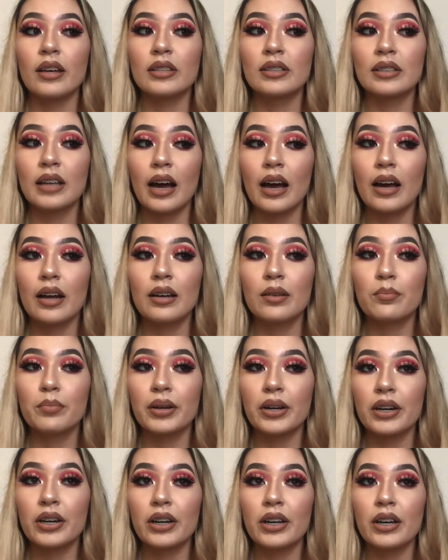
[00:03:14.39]
sad
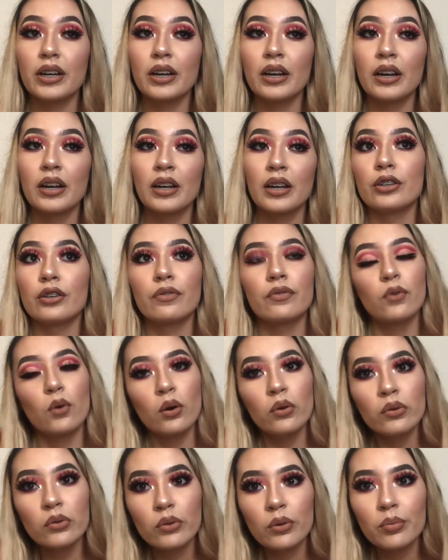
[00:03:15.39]
period, you're
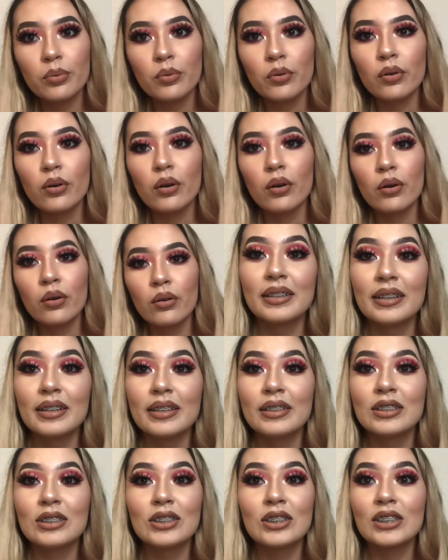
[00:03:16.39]
vulnerable.
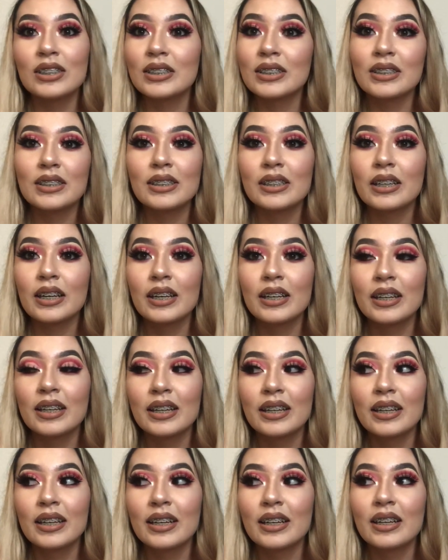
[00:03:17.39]
It's just,
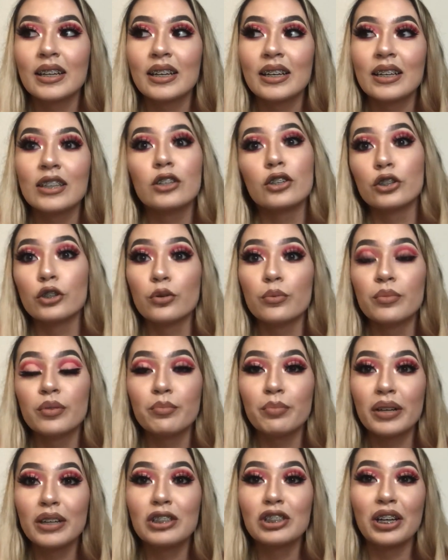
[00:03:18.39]
you're doomed,
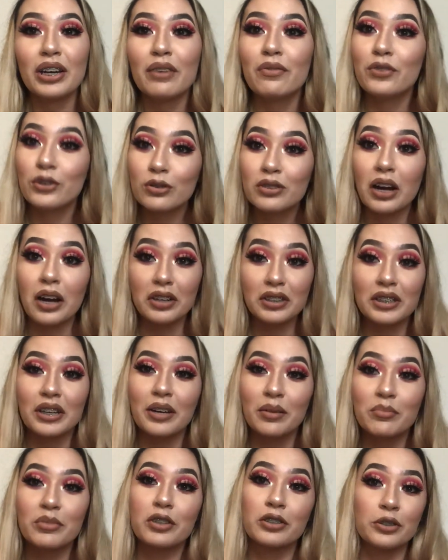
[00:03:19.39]
bitch. If you talk to
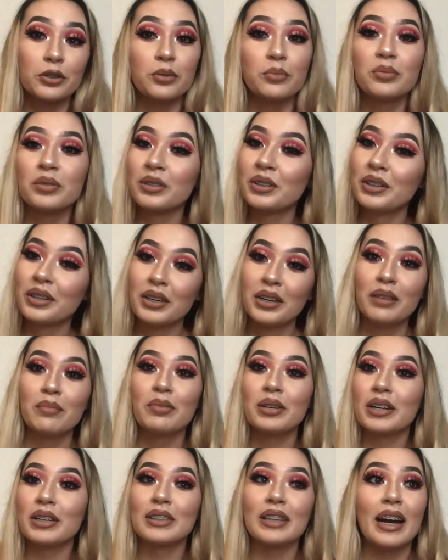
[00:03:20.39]
him, you're doomed.
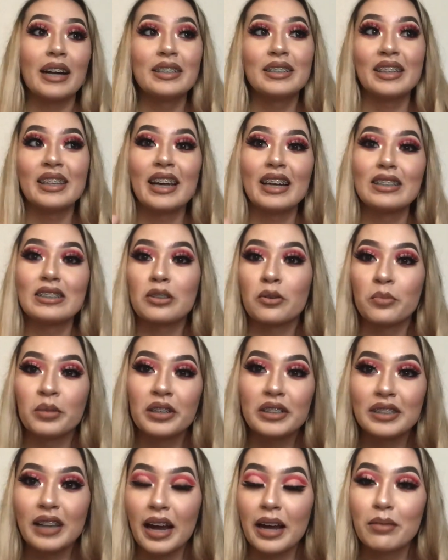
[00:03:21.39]
Because I did that so many
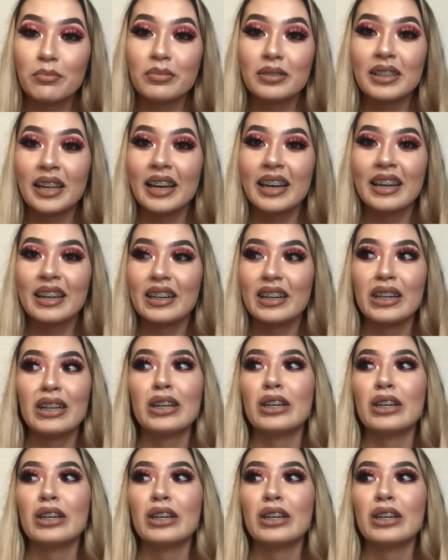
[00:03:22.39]
times, like,